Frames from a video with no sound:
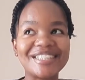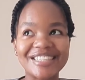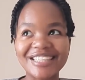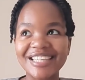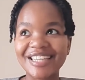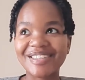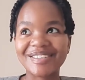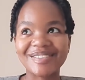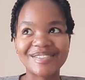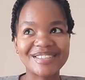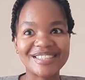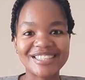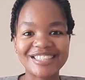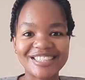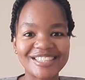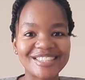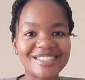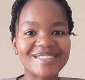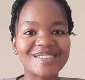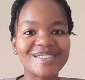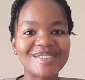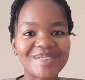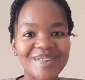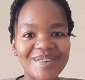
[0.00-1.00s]
I was
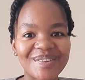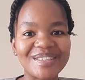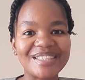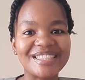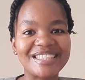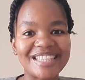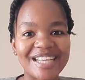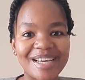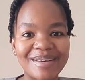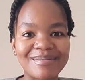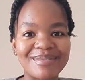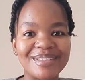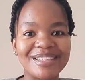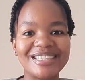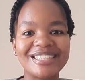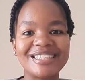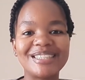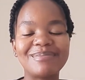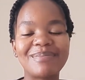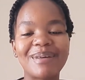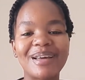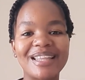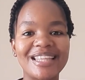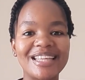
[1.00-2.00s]
just so
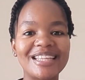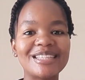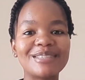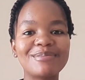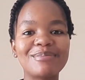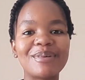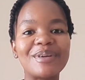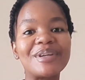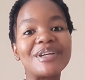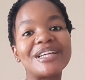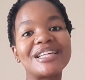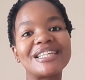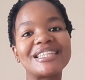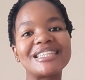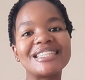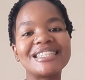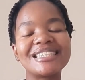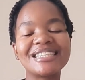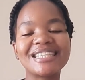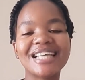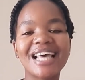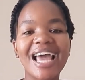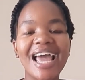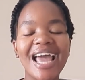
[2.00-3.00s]
damaged by the
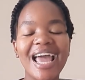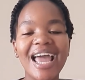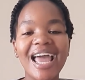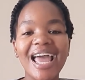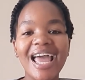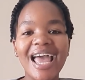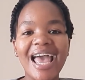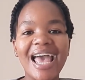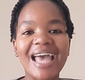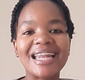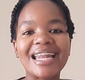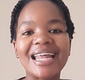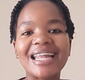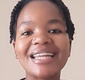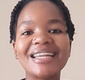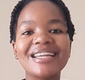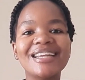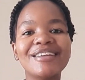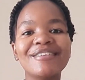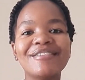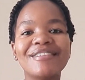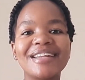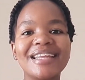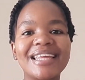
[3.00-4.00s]
experience. And I didn't
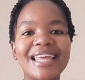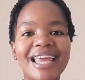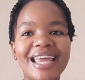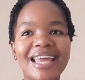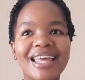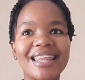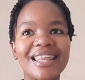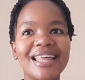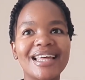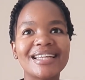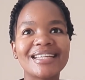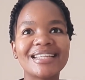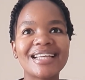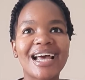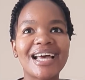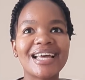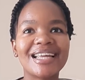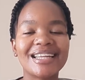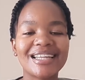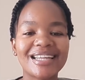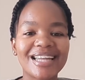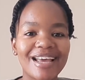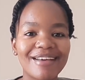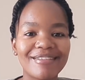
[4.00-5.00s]
even care that I
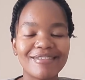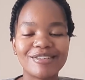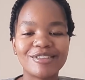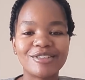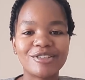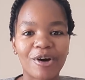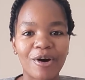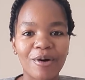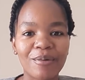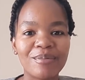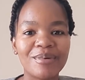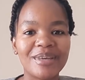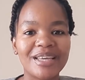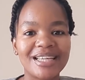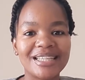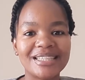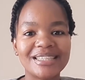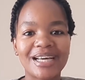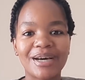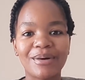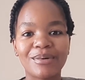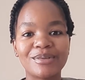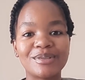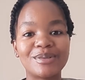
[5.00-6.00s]
didn't have a job yet.
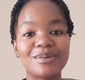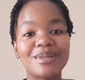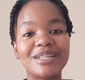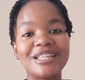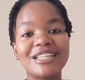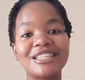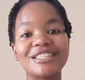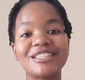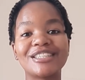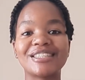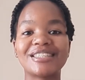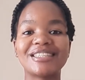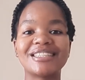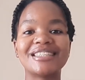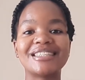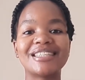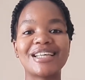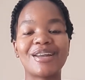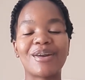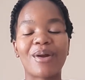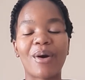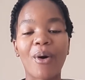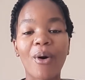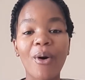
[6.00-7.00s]
I was willing to sit
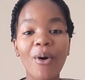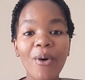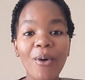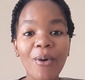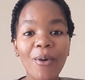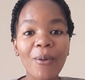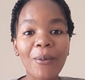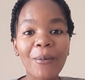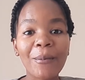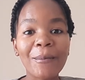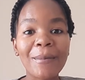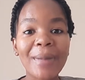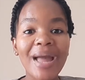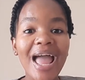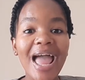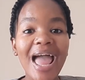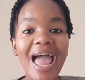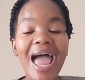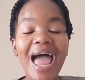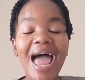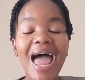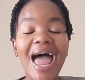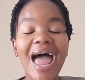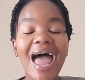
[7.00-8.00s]
at home
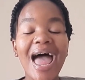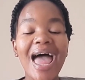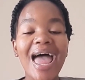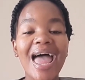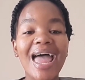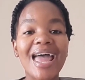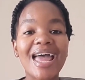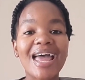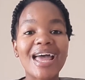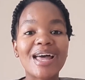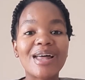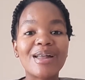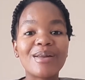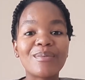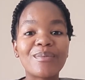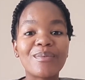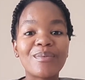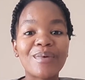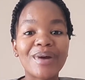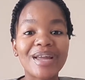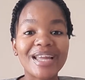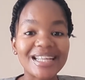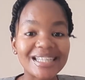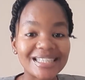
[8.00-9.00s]
and
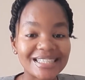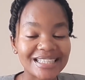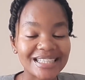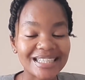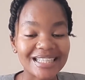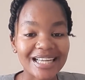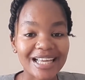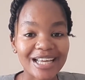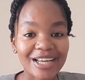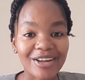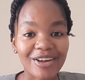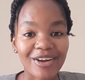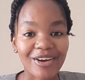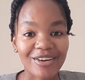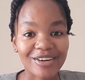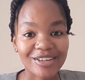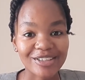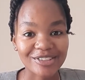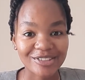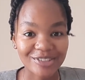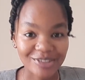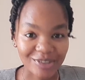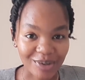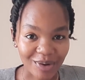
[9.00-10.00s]
wait till I got
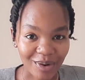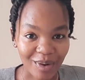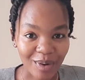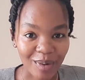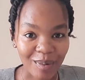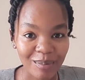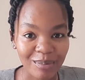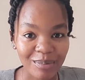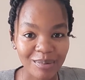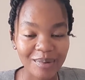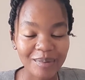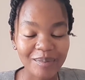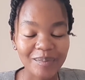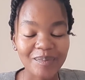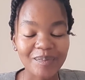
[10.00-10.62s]
a job.